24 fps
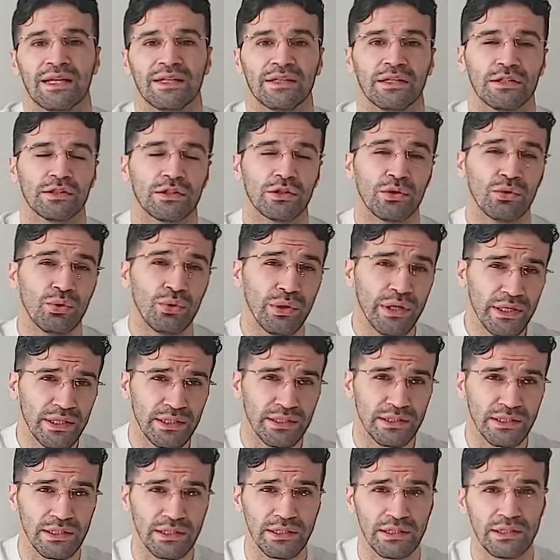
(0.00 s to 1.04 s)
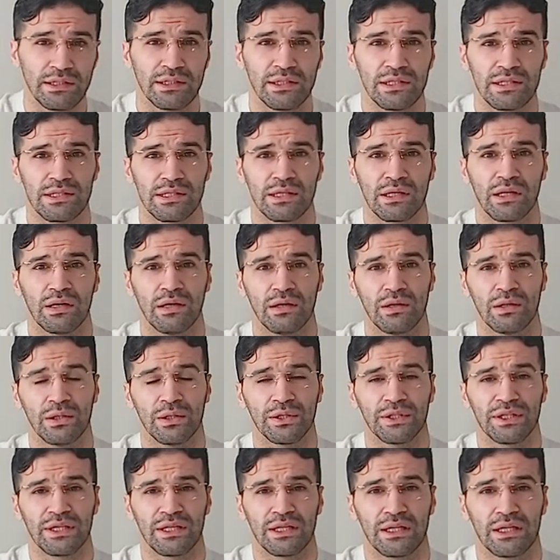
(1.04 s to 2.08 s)
and that quiddity is
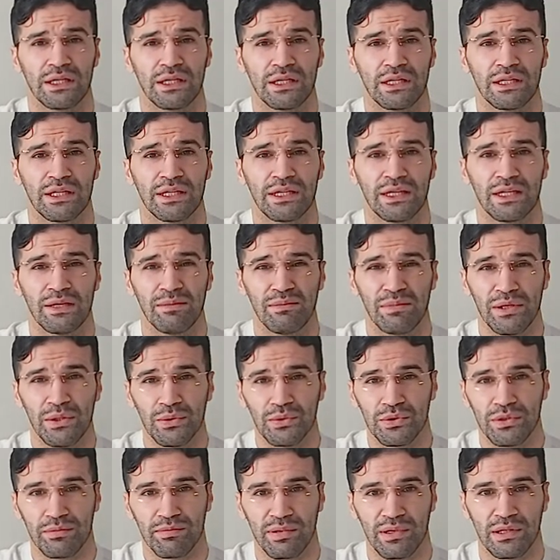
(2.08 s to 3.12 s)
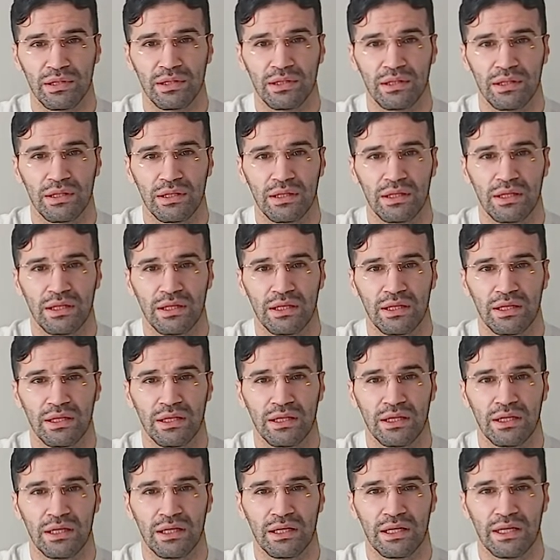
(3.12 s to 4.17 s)
called the immutable
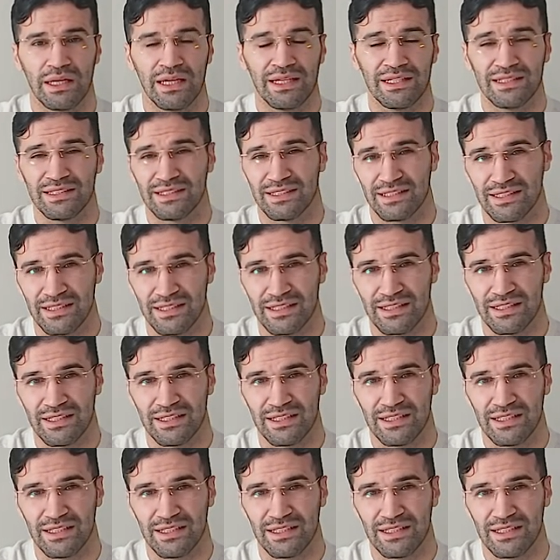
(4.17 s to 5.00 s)
entity,